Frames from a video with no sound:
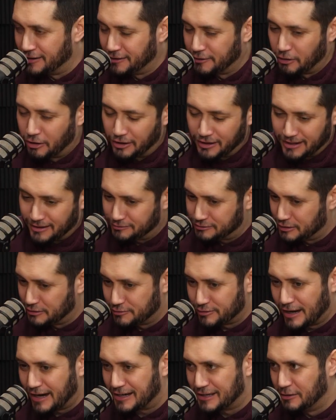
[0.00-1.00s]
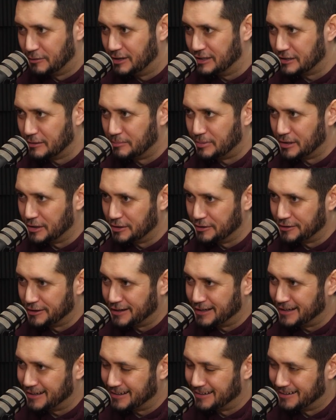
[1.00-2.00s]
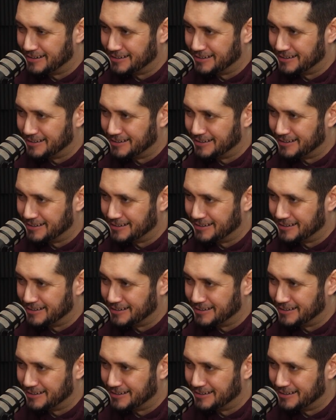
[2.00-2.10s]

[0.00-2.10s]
and they're all going to have to evacuate the building.